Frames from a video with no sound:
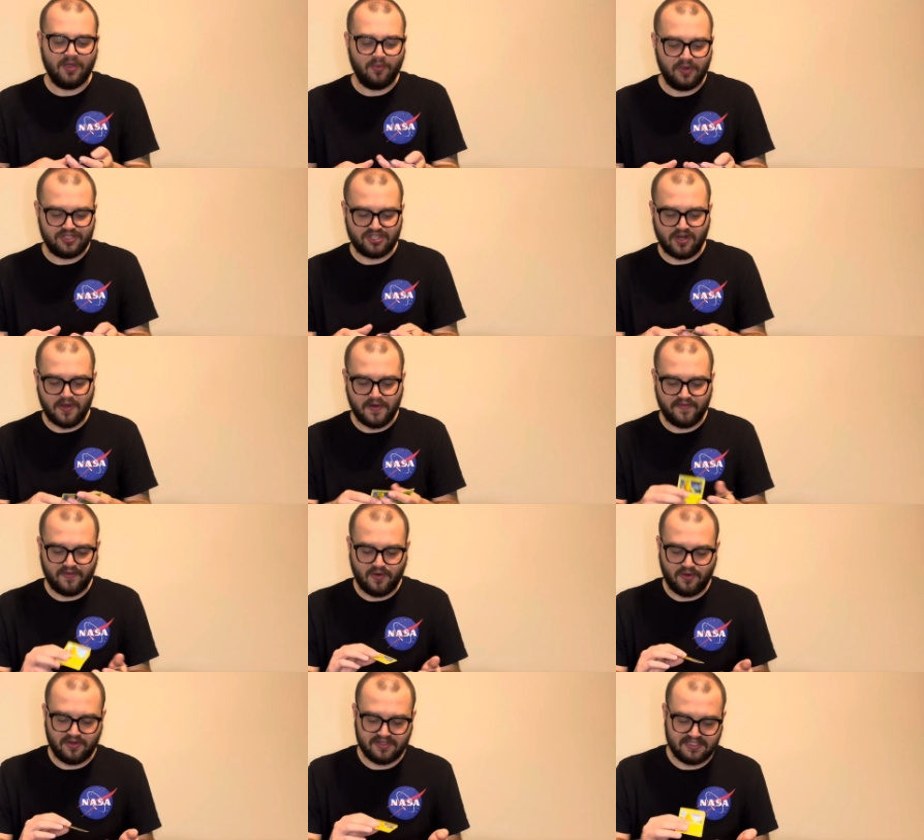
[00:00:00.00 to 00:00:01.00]
which are, of
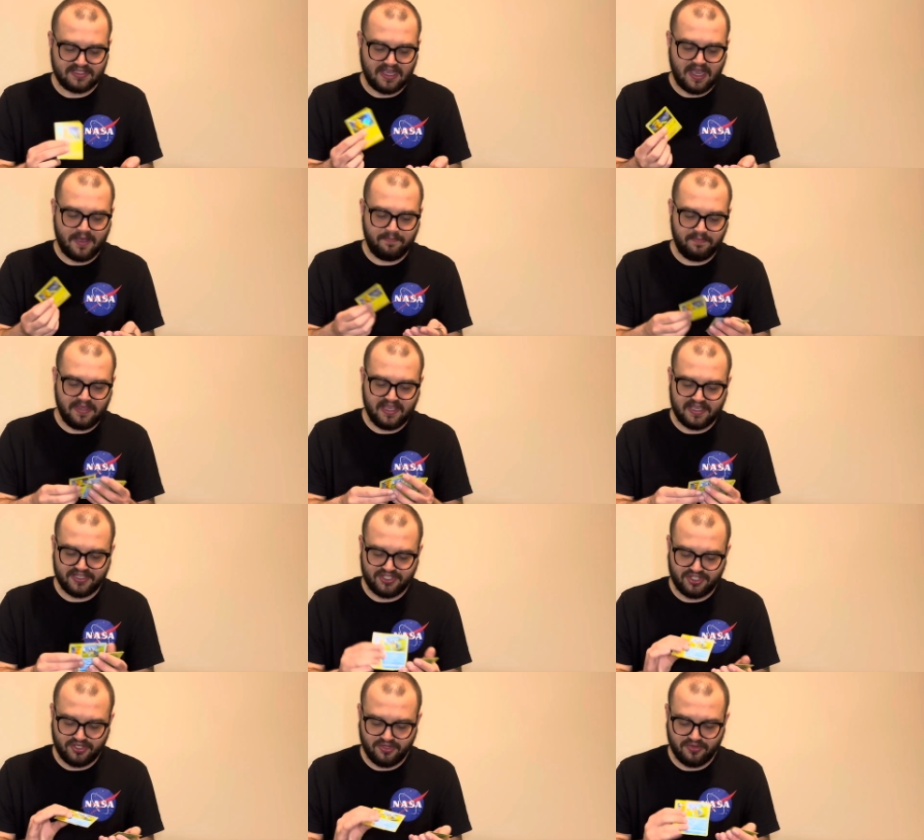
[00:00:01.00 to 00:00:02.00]
course, uh,
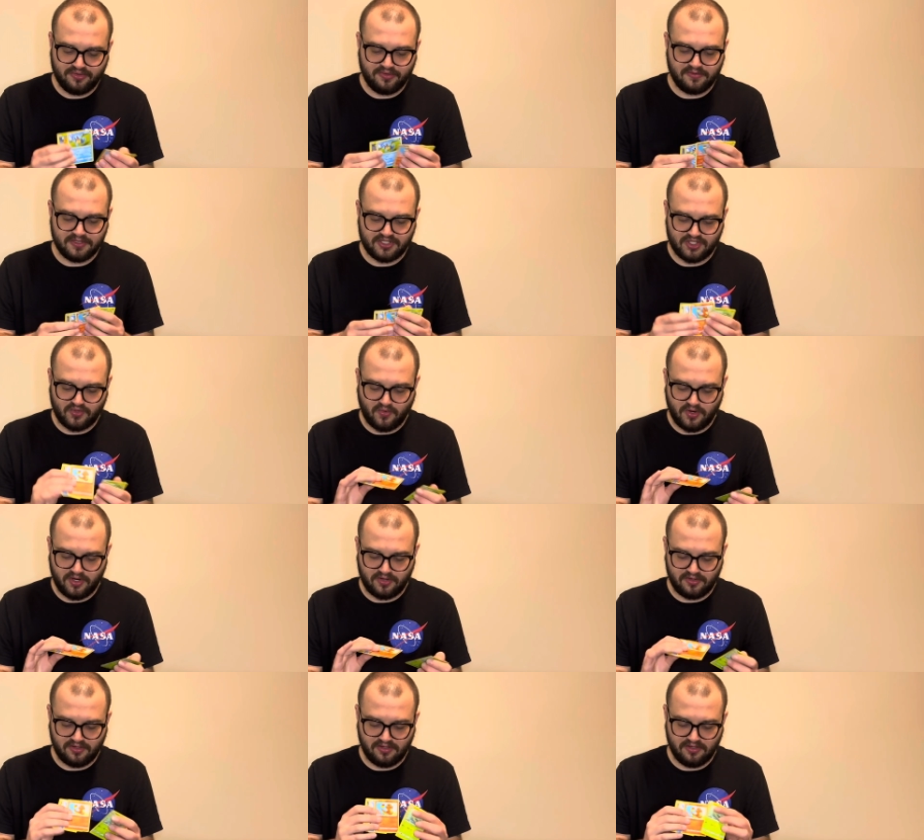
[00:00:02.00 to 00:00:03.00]
Pikachu,
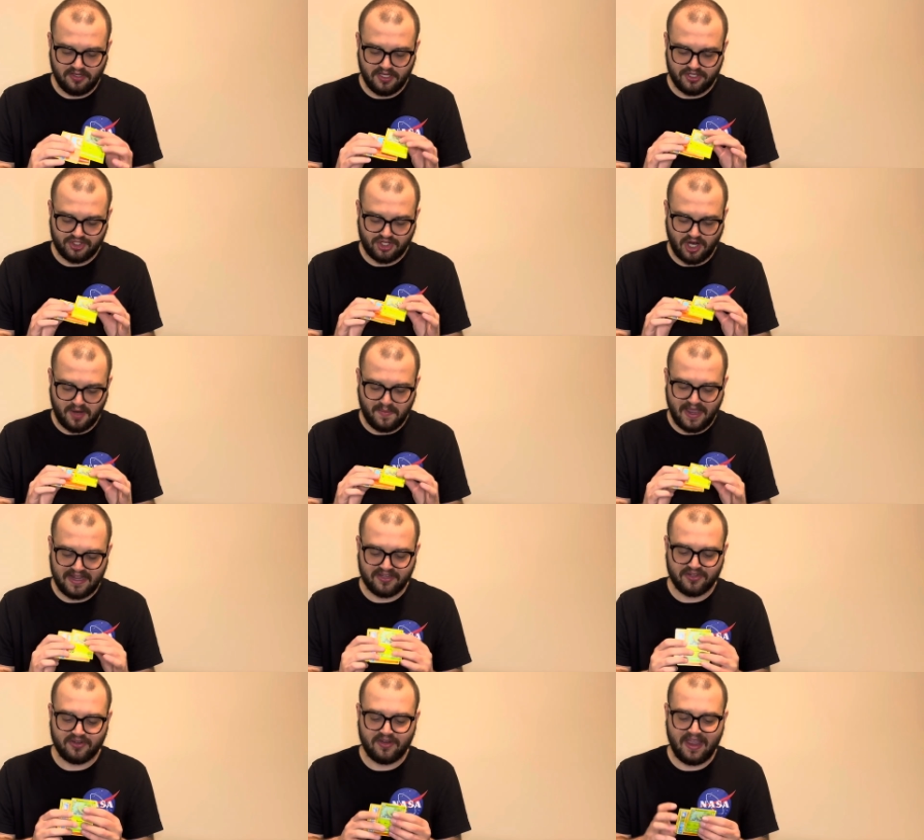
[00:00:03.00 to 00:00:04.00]
Squirtle,
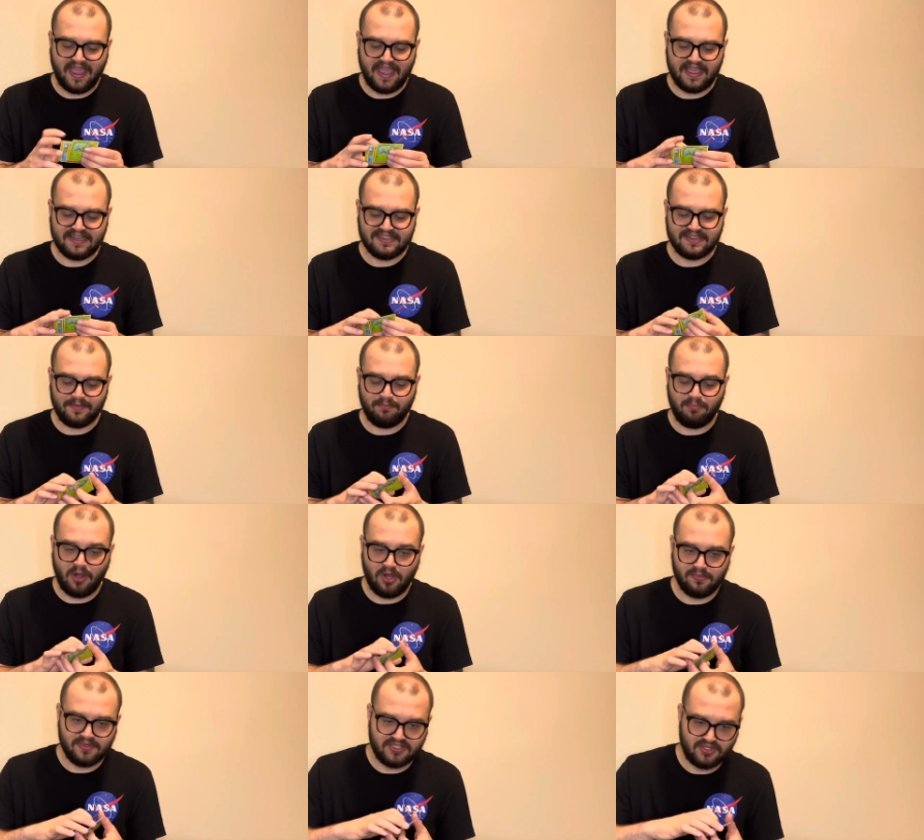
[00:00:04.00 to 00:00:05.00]
Charmander, and
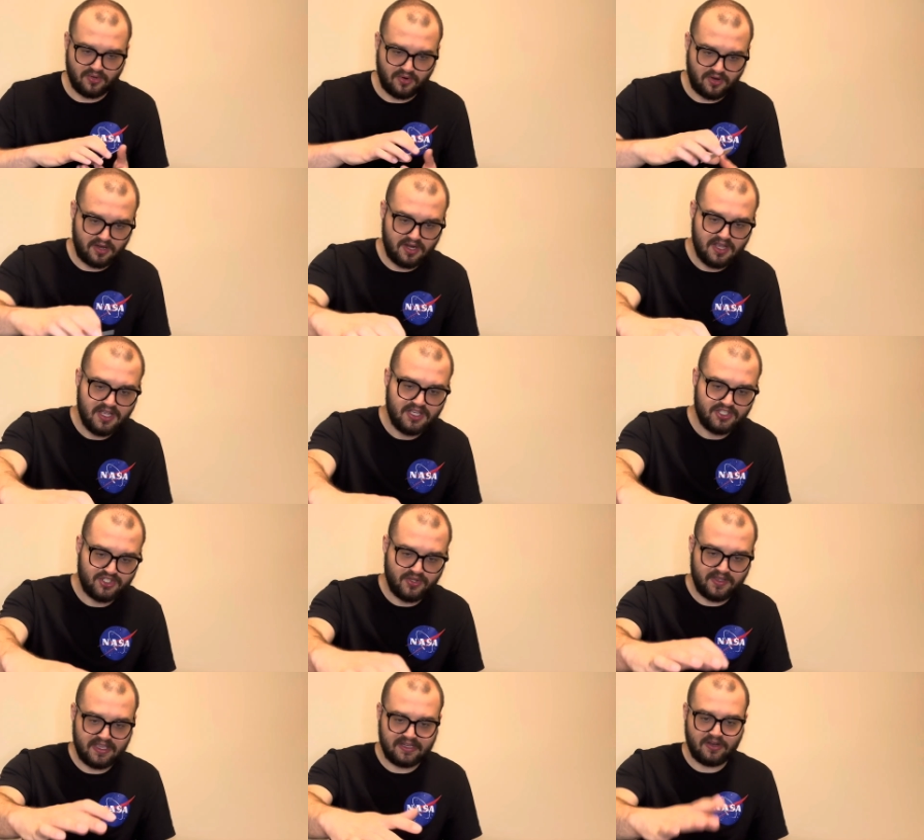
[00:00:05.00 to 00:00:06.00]
Bulbasaur. So
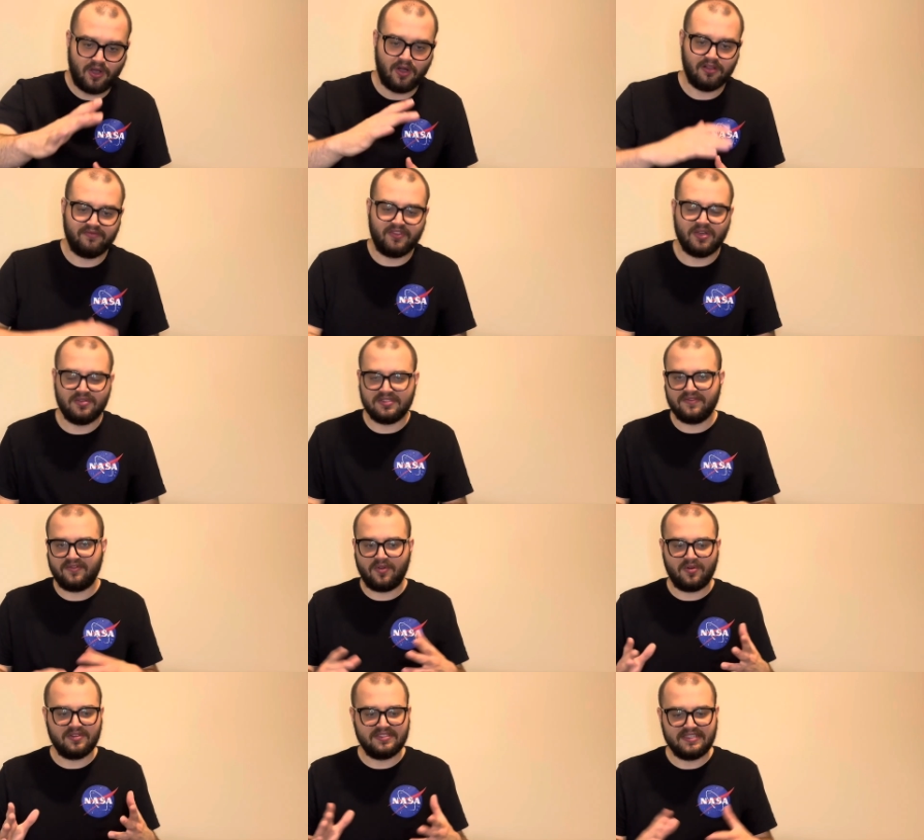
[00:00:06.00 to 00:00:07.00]
you get all those. Of
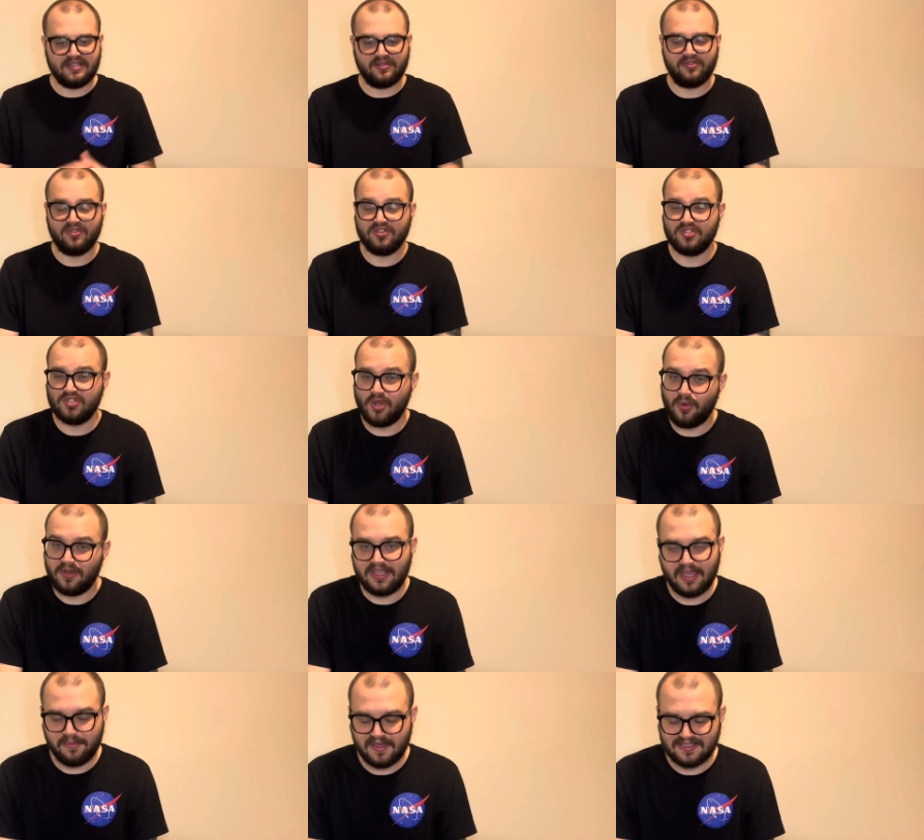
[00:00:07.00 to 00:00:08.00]
course, here there's no
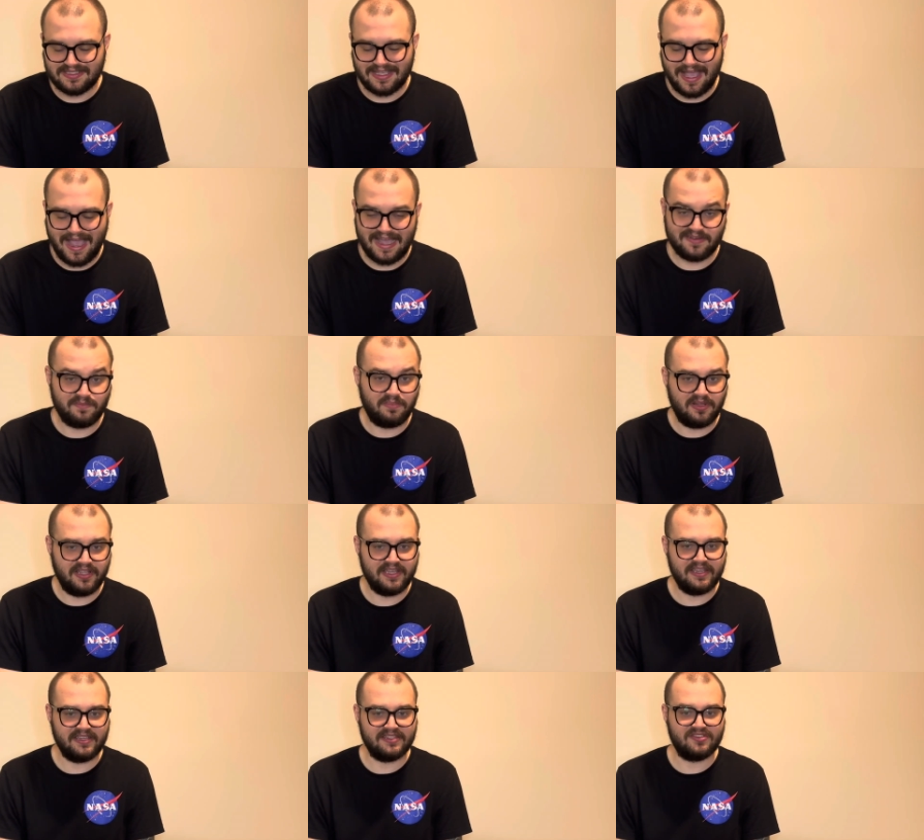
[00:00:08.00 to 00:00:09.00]
gimmicks at
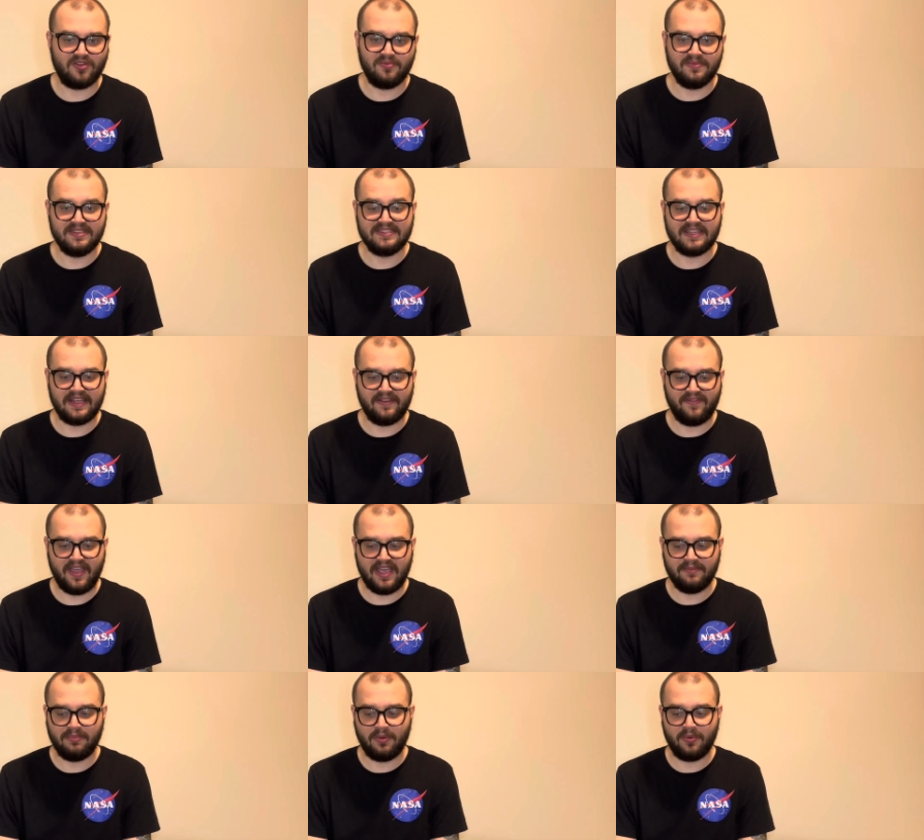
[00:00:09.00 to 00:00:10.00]
play. It's only sleight of
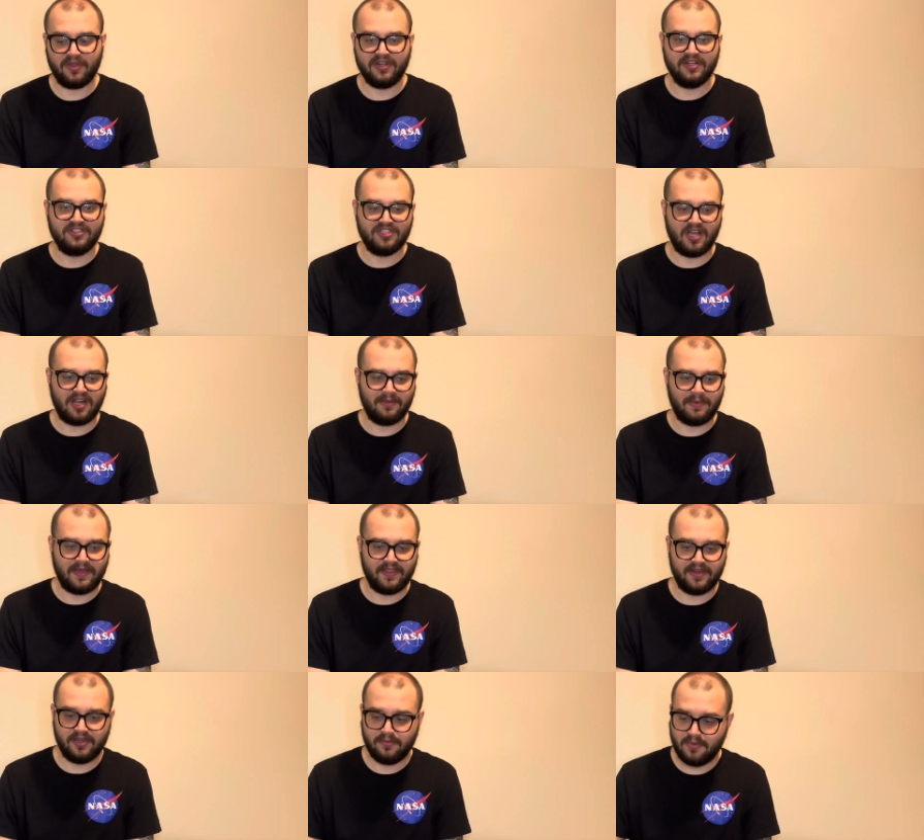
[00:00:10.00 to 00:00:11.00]
hand, but we're going to talk
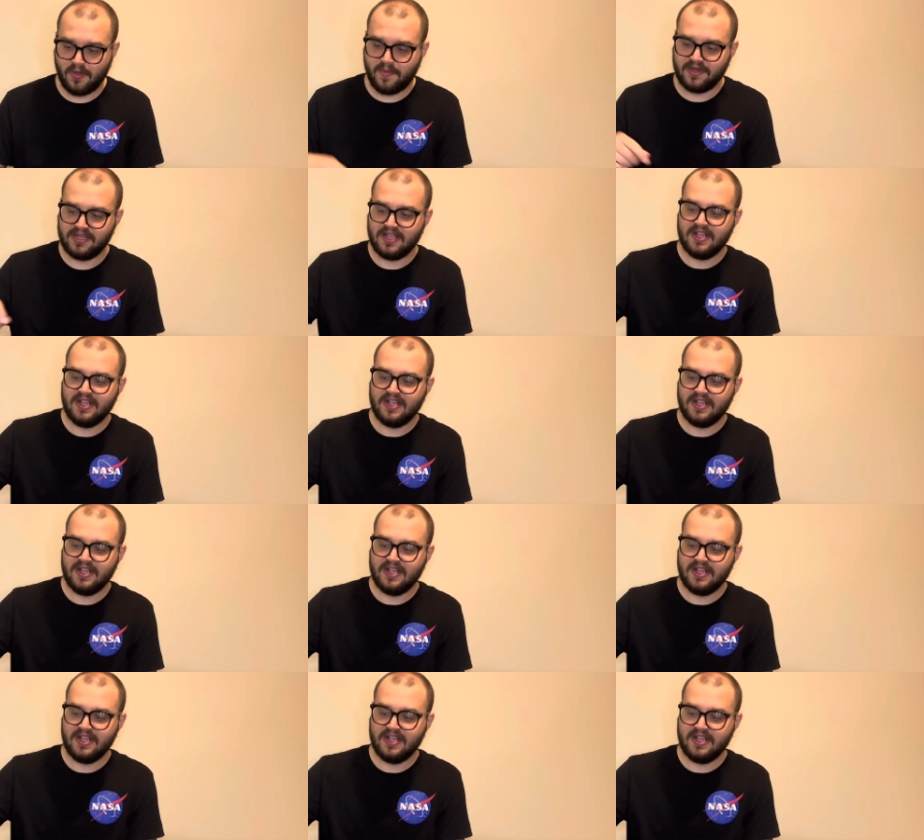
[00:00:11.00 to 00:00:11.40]
about that in a moment.